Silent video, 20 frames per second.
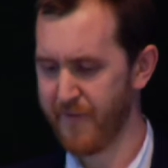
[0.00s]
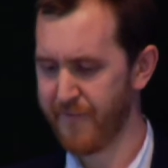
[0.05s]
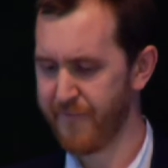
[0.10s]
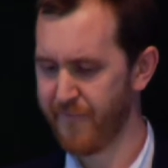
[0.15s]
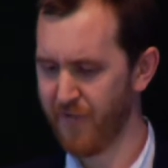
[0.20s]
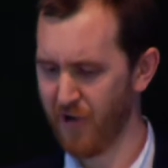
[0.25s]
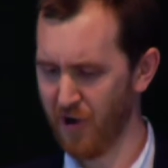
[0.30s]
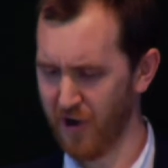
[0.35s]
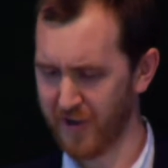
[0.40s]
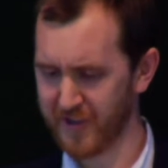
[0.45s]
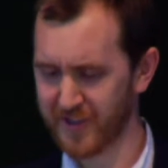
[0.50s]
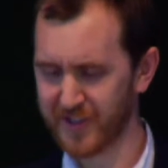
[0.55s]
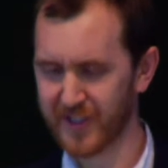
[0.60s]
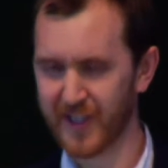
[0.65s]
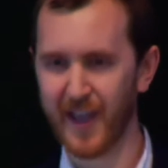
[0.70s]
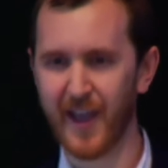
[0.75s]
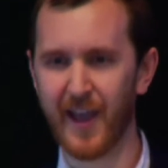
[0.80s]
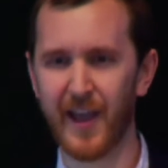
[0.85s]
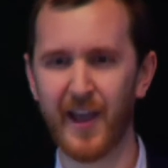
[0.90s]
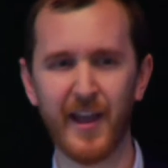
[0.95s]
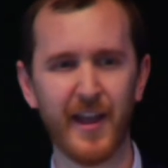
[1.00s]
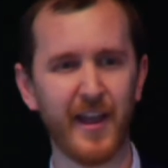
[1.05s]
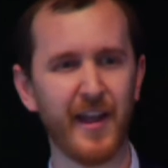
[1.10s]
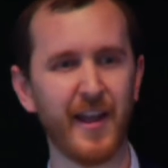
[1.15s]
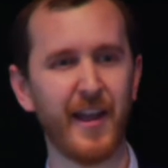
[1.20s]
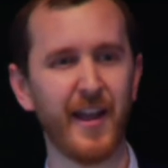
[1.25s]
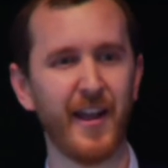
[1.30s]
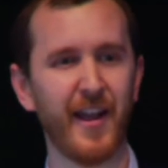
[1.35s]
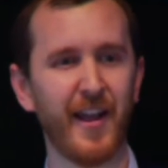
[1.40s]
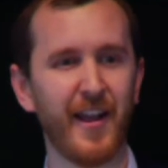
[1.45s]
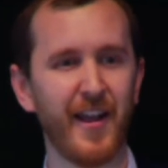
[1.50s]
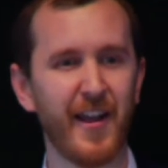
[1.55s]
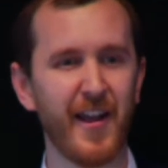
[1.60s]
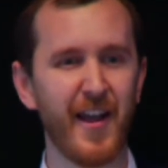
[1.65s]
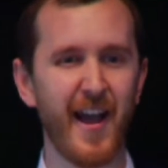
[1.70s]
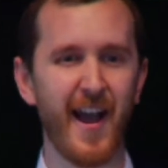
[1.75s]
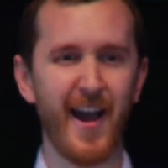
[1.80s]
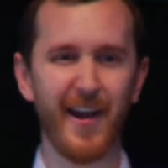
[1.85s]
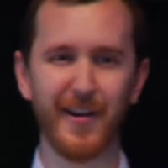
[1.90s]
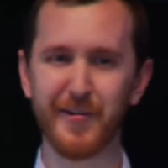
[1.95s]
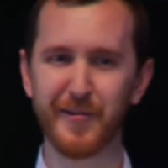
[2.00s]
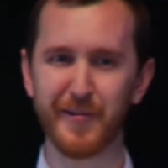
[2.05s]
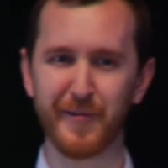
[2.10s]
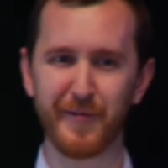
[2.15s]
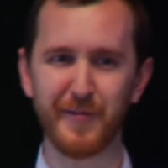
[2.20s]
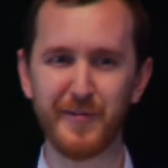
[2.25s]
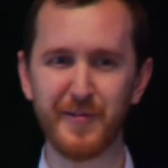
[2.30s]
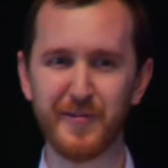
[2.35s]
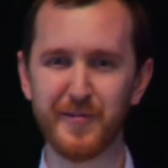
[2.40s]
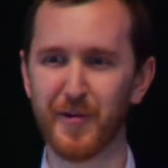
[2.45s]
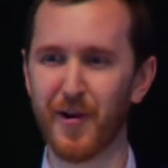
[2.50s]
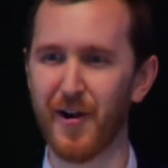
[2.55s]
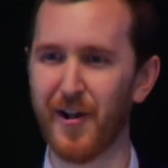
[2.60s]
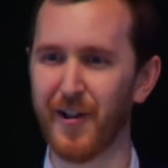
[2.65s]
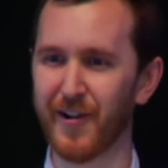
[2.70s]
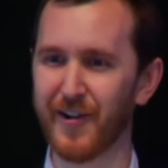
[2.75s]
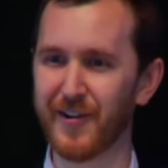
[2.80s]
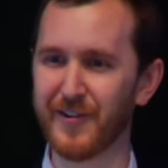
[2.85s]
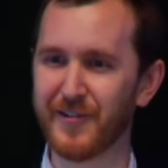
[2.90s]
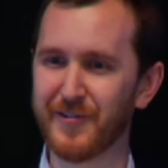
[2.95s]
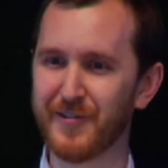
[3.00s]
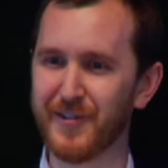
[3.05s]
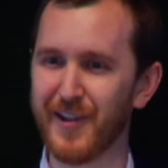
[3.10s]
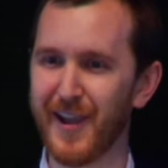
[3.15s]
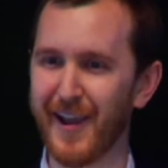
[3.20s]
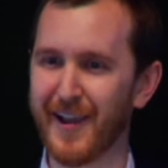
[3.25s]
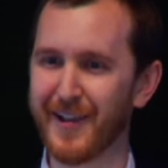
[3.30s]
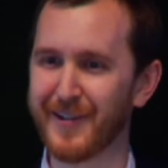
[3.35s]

But first, I don't know if you all are